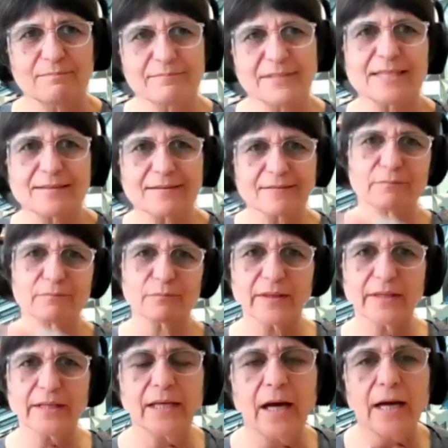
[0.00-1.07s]
Just with
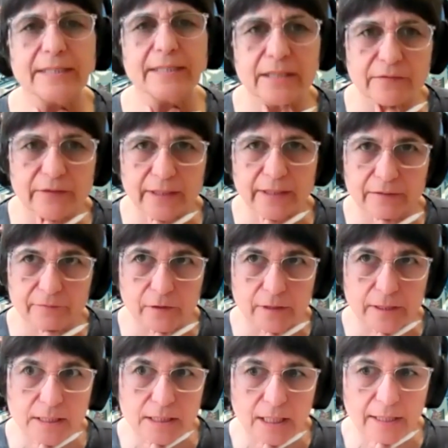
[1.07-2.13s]
the idea of the
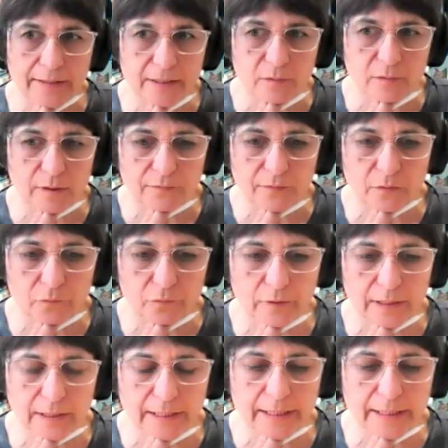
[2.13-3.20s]
unvoiced, I think one of the
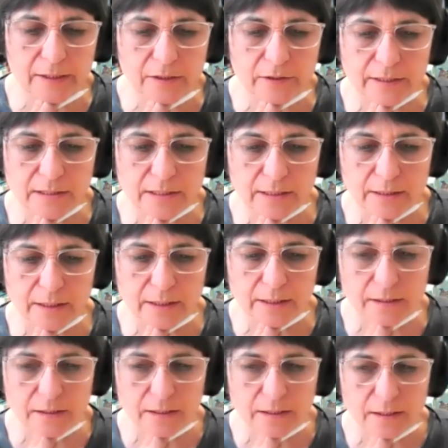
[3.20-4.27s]
really interesting
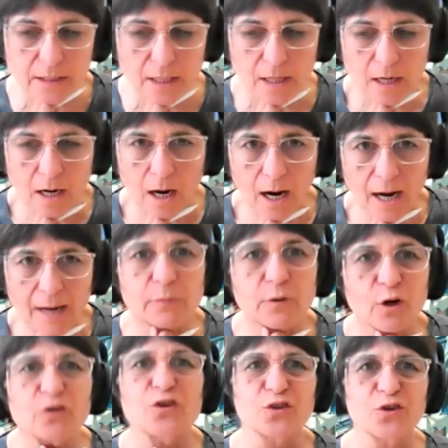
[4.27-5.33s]
things that I'm
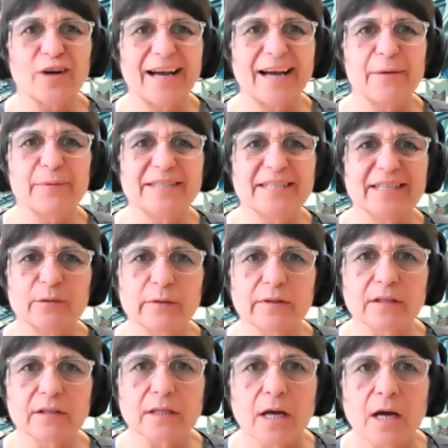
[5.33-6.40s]
not sure how we deal with
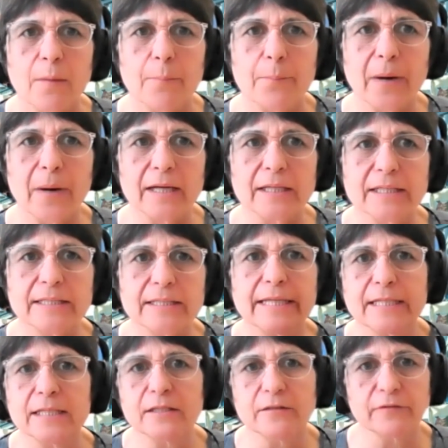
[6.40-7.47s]
it, but
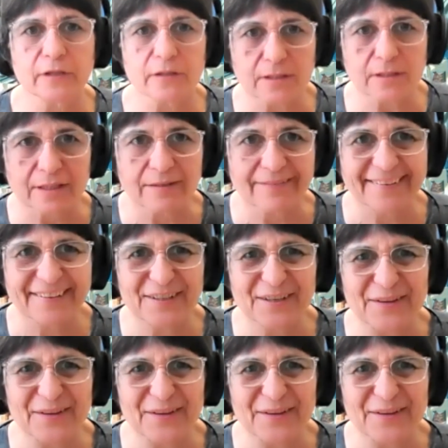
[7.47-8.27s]
is hidden diversity.